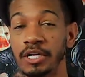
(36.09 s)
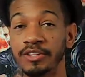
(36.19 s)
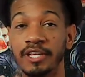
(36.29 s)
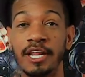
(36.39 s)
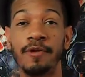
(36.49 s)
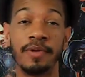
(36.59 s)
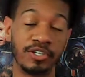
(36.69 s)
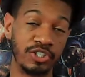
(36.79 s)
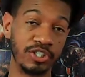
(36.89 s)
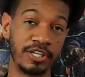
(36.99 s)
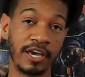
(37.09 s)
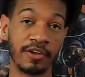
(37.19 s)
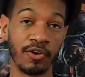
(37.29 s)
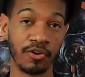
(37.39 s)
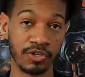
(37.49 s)
The name is G
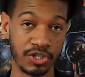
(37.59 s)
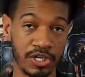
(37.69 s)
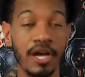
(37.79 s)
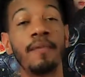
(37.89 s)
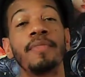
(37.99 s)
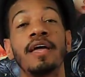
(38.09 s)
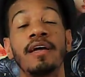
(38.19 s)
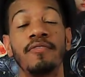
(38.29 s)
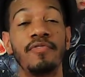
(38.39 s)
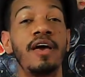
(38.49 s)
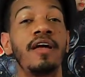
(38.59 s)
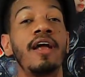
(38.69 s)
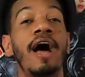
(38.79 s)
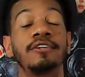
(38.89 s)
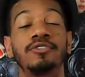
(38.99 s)
Tecnologia, and there
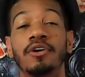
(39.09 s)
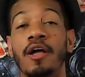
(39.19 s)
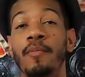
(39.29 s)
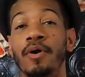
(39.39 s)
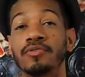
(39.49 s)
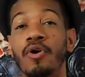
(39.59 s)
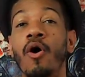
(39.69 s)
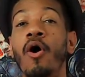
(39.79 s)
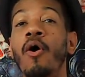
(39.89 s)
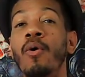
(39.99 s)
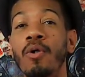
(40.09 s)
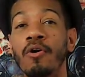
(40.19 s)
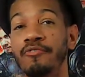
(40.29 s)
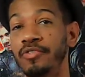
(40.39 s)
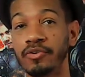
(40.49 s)
I talk about all
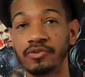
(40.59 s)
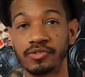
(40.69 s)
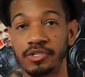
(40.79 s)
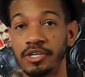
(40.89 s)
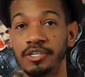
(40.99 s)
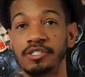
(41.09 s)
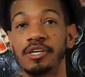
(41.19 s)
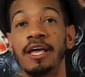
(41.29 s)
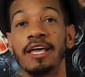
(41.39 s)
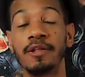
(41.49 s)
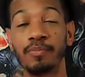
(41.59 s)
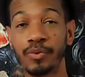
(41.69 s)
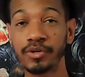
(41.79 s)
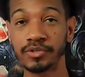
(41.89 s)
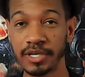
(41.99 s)
of those things in
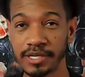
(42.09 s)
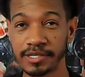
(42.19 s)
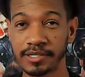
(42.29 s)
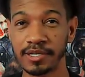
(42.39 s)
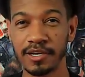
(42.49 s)
Portuguese.